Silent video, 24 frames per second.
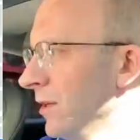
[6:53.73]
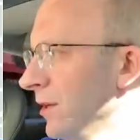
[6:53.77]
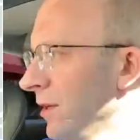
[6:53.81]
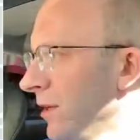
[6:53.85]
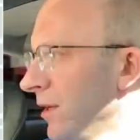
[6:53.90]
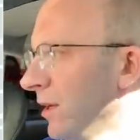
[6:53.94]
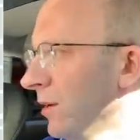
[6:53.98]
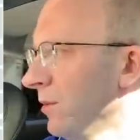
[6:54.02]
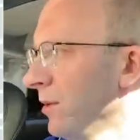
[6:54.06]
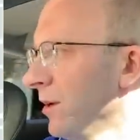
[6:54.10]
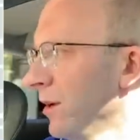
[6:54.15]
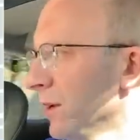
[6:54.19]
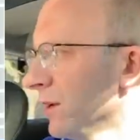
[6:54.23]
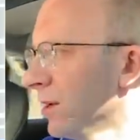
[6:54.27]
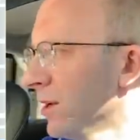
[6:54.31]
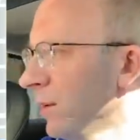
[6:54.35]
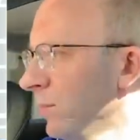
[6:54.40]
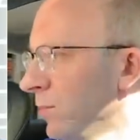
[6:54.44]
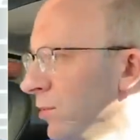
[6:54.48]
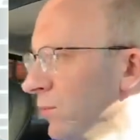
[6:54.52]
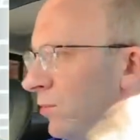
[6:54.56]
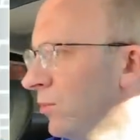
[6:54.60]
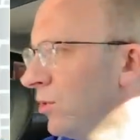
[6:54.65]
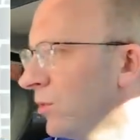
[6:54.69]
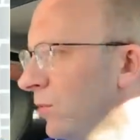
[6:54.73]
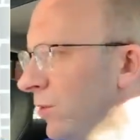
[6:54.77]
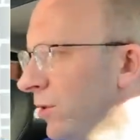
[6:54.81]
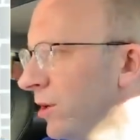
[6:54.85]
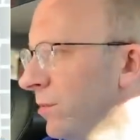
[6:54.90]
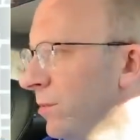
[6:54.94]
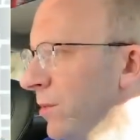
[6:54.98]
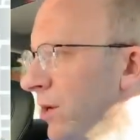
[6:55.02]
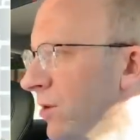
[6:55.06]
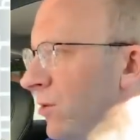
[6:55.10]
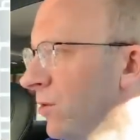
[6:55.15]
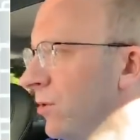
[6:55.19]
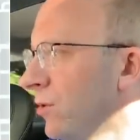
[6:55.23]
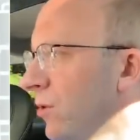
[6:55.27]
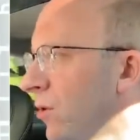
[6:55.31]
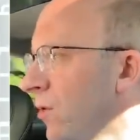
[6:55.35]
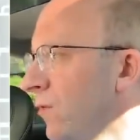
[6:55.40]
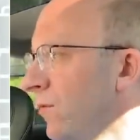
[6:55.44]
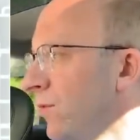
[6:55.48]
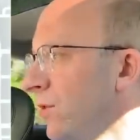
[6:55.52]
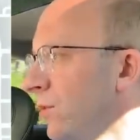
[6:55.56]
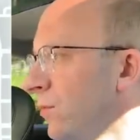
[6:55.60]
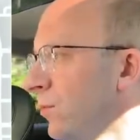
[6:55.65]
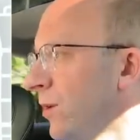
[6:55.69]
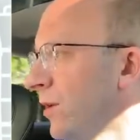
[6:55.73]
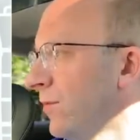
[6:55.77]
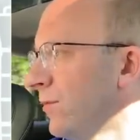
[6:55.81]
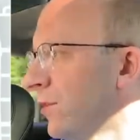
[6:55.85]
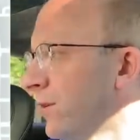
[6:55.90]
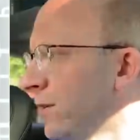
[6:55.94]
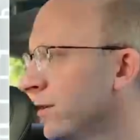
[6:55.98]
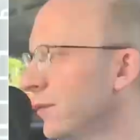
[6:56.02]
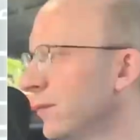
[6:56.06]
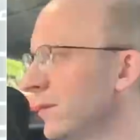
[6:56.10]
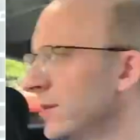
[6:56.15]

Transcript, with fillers: Yeah, we got a couple more. We're going to be going over the river